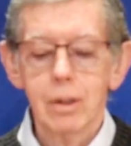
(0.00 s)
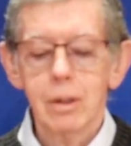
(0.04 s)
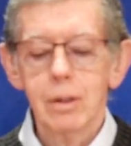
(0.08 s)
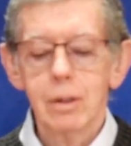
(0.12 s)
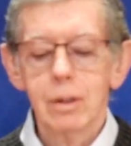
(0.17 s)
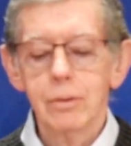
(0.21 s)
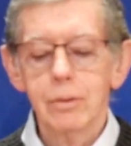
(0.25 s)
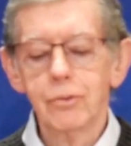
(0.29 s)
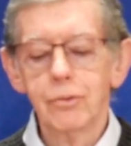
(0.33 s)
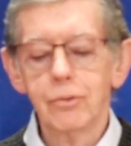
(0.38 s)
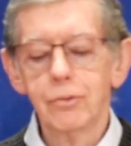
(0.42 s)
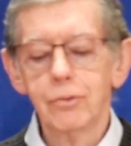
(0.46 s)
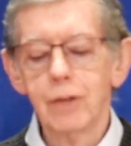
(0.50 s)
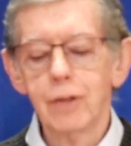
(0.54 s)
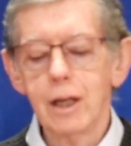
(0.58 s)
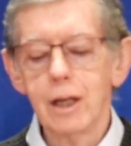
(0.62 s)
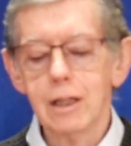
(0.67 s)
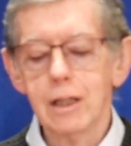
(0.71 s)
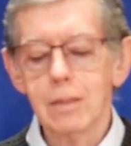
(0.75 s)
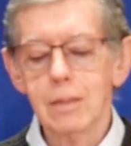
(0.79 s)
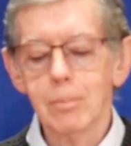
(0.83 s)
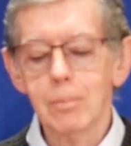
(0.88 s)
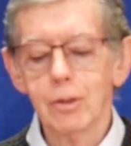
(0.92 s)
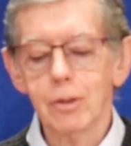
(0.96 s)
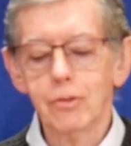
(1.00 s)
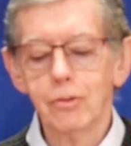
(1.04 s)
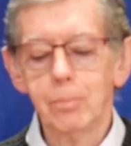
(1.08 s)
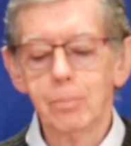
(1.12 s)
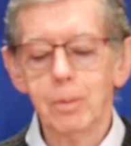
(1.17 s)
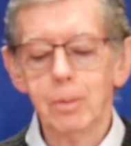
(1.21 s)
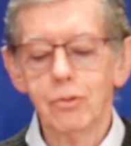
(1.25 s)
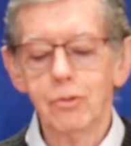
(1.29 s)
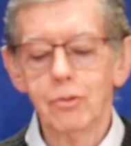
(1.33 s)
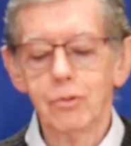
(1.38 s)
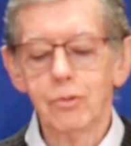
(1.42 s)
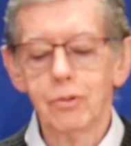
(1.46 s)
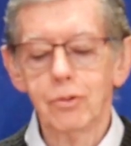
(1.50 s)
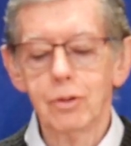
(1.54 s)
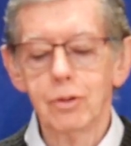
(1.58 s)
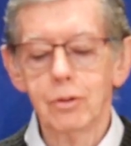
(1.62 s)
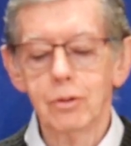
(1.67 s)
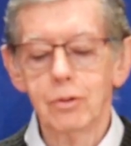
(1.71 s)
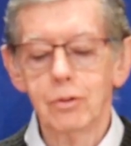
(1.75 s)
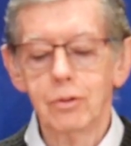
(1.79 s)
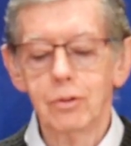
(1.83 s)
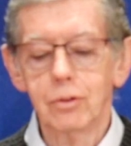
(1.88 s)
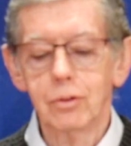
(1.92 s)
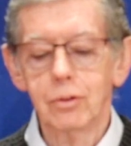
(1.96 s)
The state must be
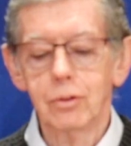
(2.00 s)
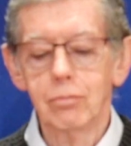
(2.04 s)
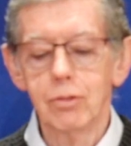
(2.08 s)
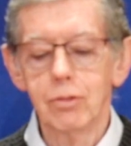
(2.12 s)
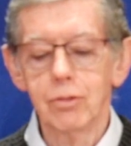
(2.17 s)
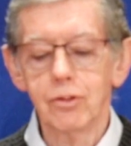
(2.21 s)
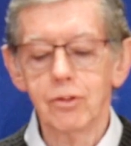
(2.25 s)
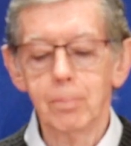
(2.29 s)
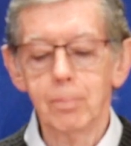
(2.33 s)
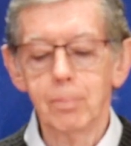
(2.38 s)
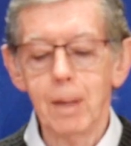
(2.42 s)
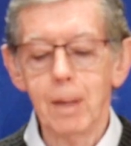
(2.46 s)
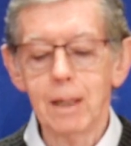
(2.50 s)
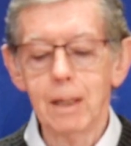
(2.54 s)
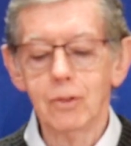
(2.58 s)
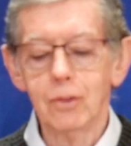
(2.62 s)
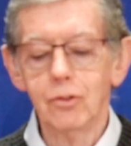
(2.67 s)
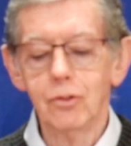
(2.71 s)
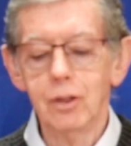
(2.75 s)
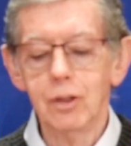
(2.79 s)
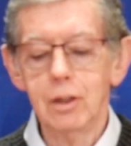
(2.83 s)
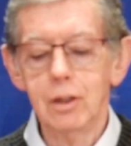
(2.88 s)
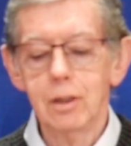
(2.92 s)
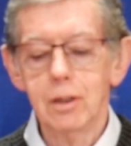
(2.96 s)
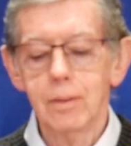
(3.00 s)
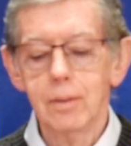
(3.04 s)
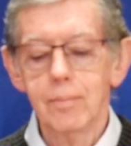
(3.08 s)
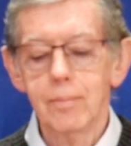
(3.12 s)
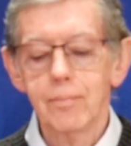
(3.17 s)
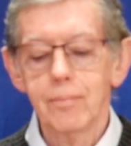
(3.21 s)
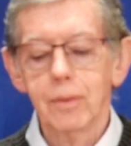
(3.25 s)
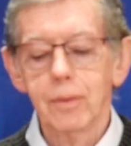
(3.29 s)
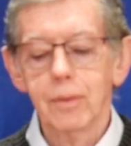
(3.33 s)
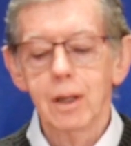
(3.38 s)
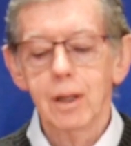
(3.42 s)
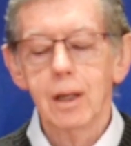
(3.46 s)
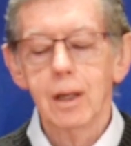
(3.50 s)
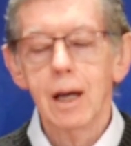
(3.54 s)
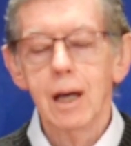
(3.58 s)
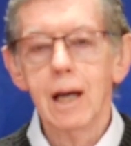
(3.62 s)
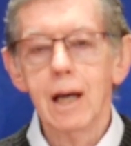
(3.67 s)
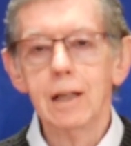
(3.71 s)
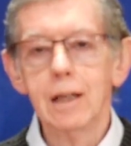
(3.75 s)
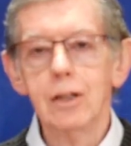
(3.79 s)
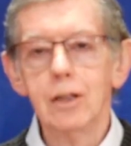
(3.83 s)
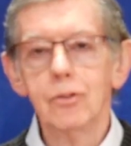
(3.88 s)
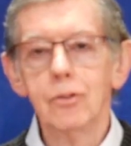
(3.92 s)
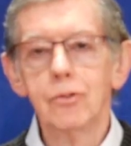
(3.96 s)
respected
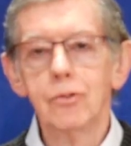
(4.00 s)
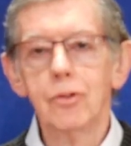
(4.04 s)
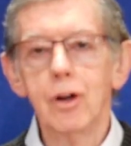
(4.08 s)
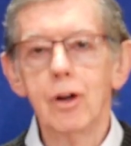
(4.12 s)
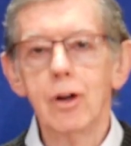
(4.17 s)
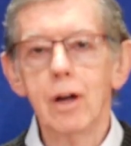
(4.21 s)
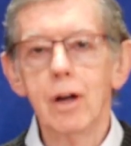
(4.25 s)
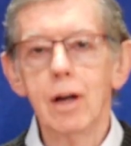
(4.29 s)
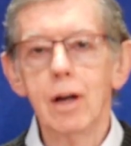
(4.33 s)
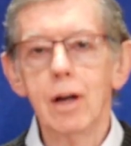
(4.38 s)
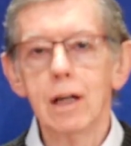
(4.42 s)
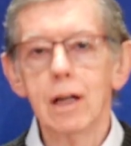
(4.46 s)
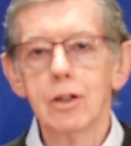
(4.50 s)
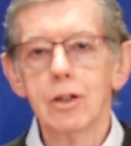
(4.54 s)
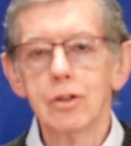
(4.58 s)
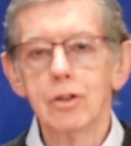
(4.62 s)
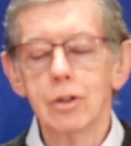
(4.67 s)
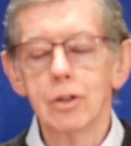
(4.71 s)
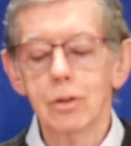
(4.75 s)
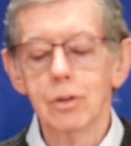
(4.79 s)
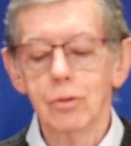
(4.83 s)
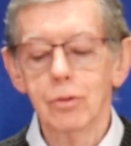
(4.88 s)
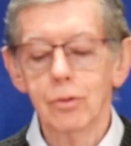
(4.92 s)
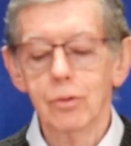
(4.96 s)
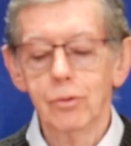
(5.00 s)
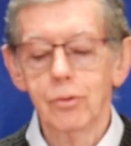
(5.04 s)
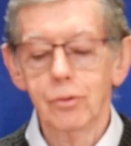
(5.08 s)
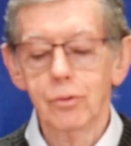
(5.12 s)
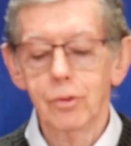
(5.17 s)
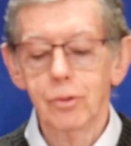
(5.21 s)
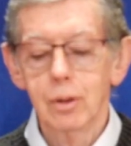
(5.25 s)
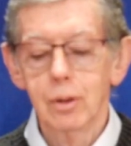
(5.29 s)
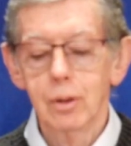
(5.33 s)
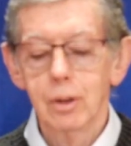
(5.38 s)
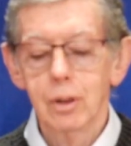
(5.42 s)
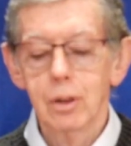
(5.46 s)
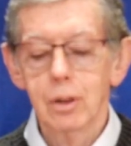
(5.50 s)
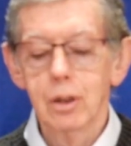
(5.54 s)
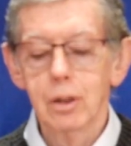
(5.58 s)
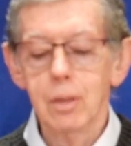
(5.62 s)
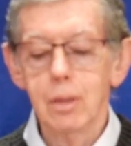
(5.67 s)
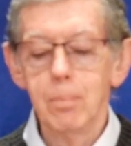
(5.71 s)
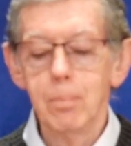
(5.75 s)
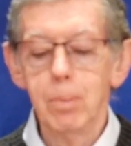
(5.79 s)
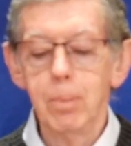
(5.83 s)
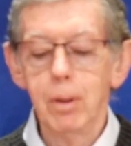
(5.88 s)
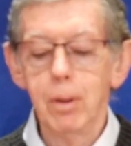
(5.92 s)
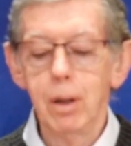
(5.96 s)
and its directions
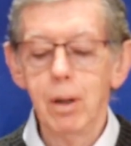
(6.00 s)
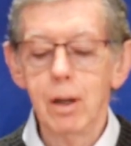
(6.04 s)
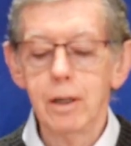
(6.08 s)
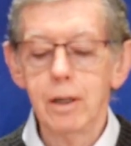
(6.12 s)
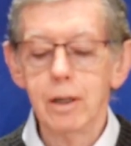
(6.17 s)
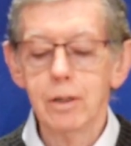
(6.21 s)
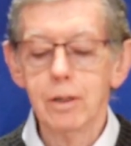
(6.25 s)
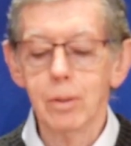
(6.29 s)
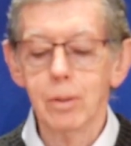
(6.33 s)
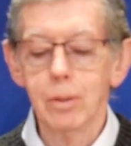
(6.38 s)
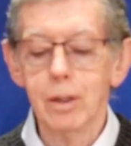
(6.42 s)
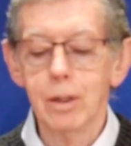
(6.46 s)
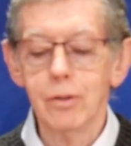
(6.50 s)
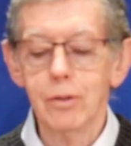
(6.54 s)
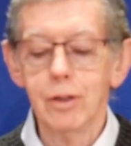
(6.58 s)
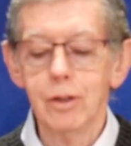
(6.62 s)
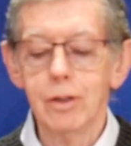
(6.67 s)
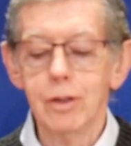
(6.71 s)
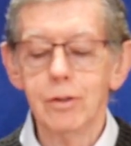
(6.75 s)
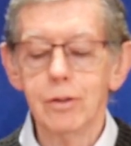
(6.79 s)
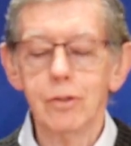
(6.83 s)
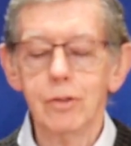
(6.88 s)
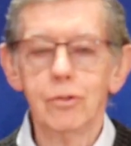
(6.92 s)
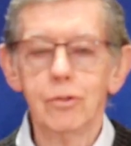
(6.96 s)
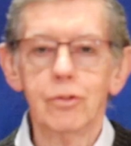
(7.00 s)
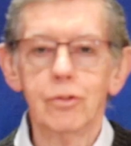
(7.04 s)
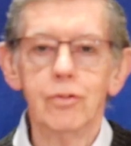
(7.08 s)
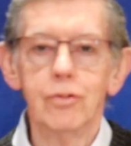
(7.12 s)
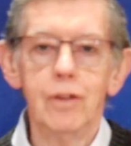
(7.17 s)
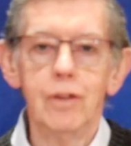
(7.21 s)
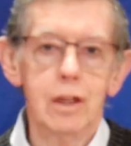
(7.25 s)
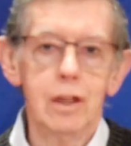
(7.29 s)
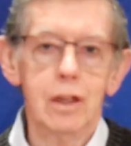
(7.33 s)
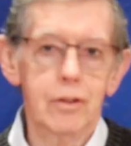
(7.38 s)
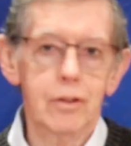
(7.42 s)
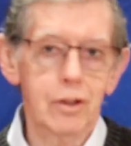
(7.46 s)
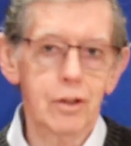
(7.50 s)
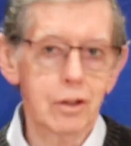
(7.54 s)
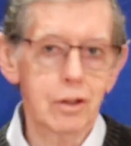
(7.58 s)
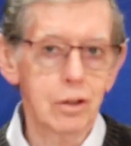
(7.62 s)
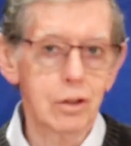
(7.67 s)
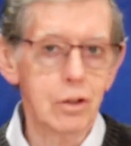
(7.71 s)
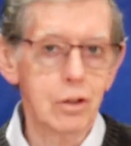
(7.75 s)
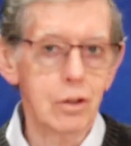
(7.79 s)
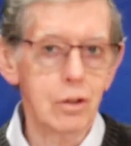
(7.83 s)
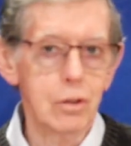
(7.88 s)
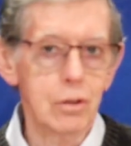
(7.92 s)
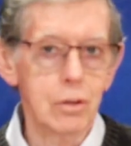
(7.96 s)
complied with in the sphere that
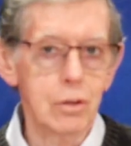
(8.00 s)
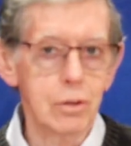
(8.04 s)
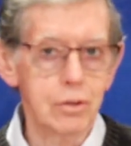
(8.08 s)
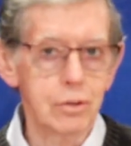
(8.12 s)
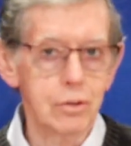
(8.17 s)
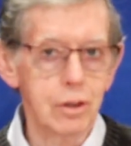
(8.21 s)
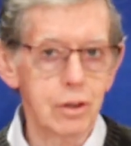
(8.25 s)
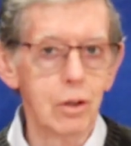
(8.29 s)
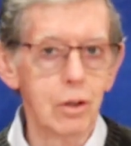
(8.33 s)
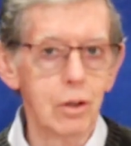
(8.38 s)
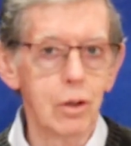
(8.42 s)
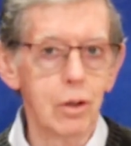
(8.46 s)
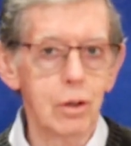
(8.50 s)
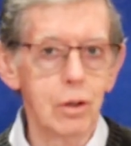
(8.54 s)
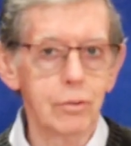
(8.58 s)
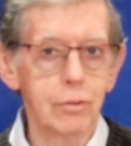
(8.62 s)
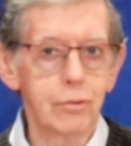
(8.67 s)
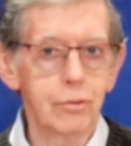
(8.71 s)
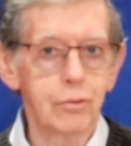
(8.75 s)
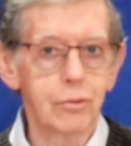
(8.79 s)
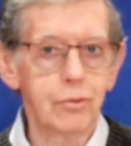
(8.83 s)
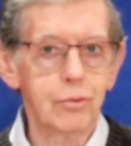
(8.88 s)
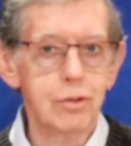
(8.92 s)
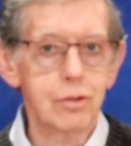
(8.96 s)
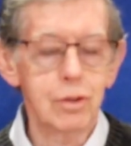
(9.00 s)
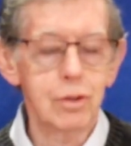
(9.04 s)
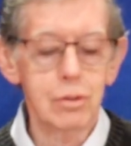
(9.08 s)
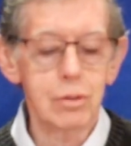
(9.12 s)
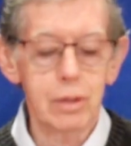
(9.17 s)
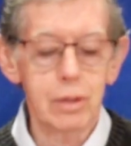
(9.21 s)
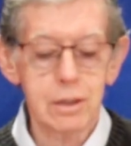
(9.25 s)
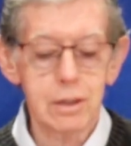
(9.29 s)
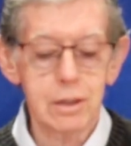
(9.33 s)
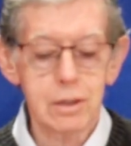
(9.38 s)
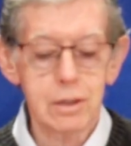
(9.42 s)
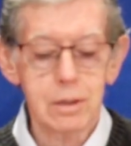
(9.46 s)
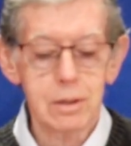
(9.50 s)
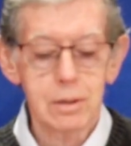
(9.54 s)
God allots to it.